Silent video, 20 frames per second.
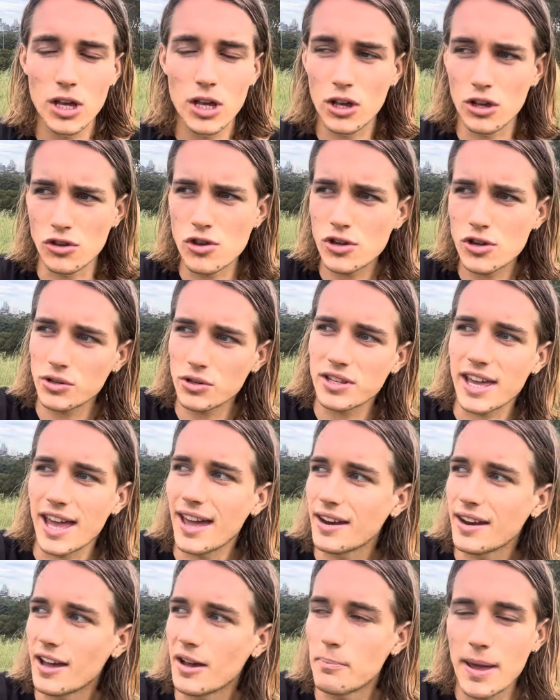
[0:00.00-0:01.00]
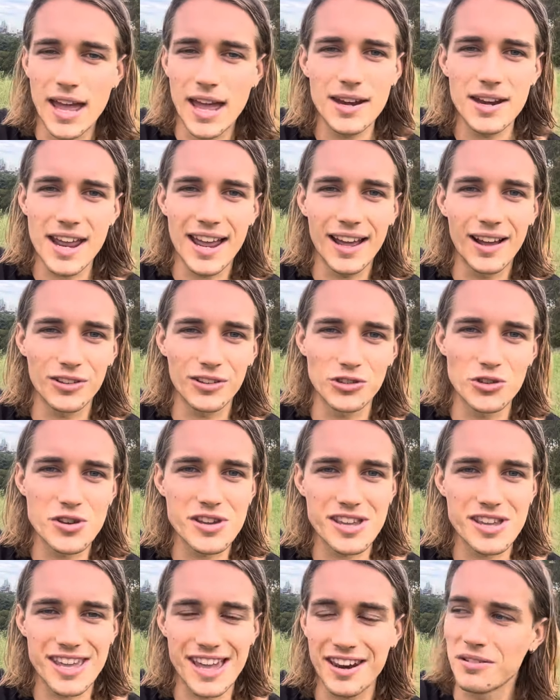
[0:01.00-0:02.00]
You can get a penthouse, you
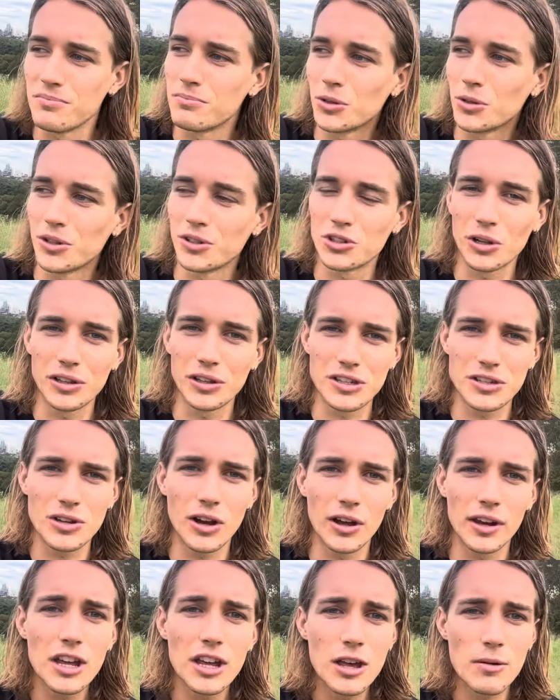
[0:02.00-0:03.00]
can get a million dollar yacht,